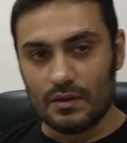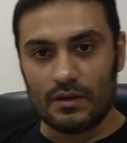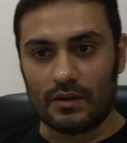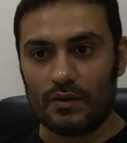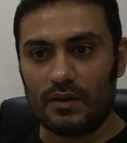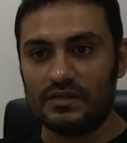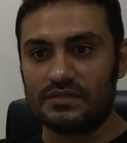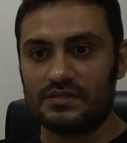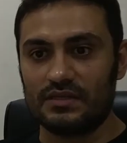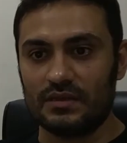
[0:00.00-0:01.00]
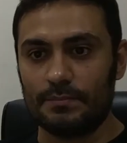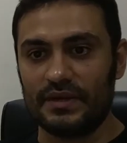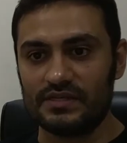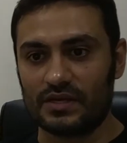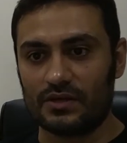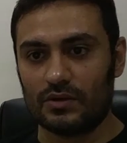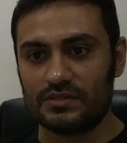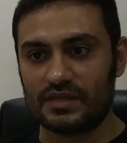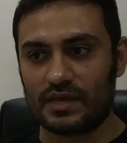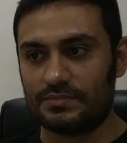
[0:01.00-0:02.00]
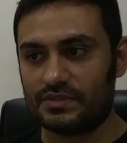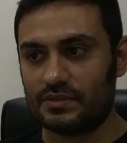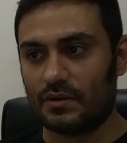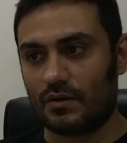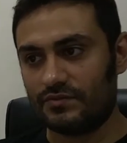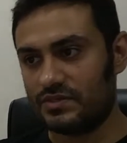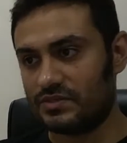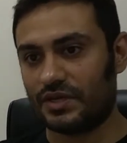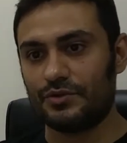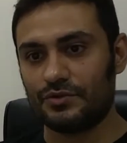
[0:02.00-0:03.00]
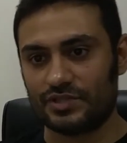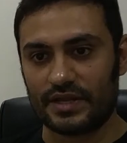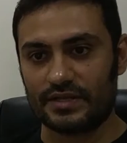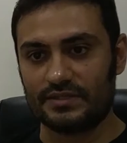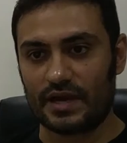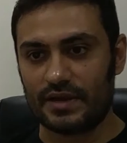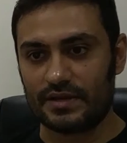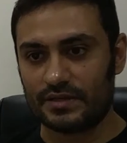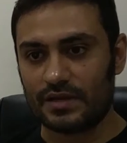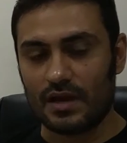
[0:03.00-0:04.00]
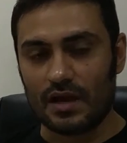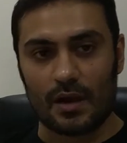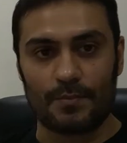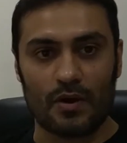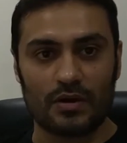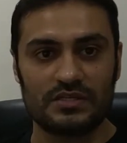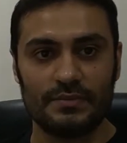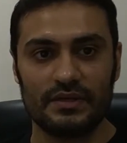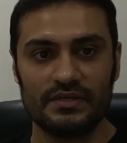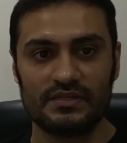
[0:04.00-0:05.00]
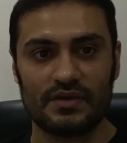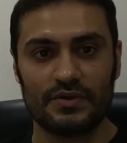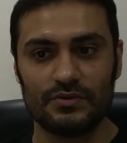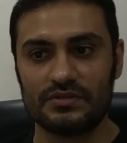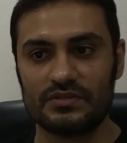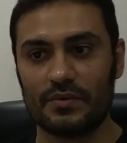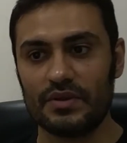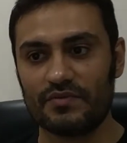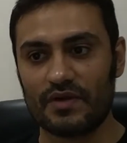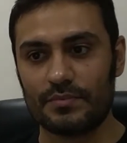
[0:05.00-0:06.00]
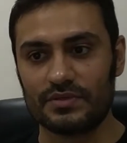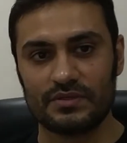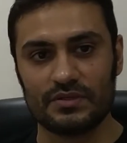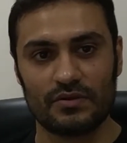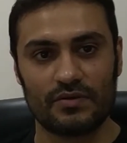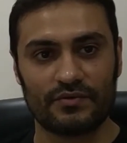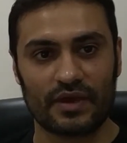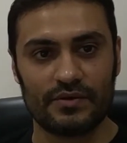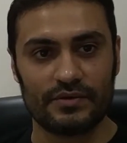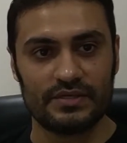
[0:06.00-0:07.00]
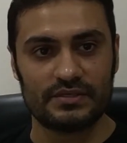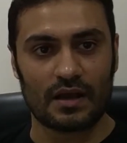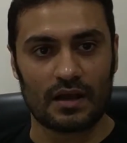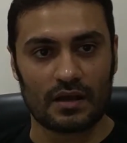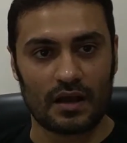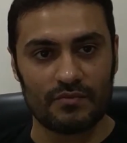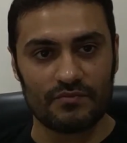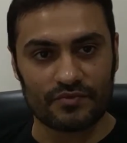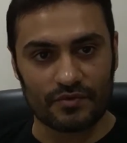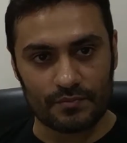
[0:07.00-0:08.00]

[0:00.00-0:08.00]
Now let's see the basic concepts of this ketogenic diet. Approximately 70 to 75% of calories come from